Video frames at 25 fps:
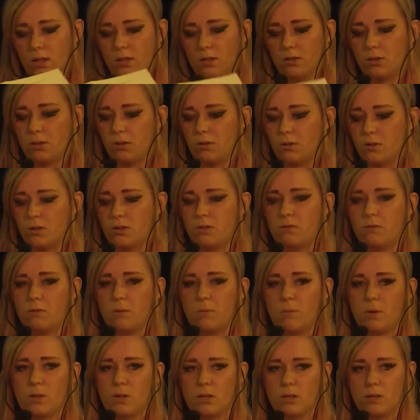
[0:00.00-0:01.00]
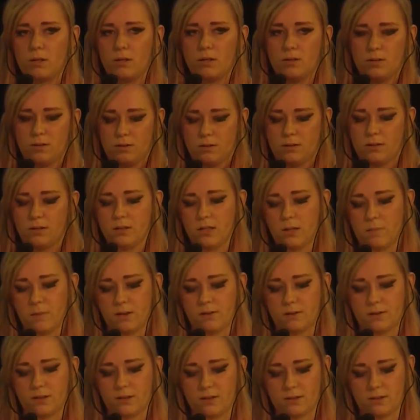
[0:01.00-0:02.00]
So just remember
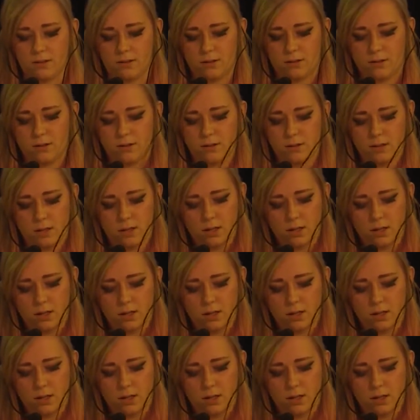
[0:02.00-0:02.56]
about this.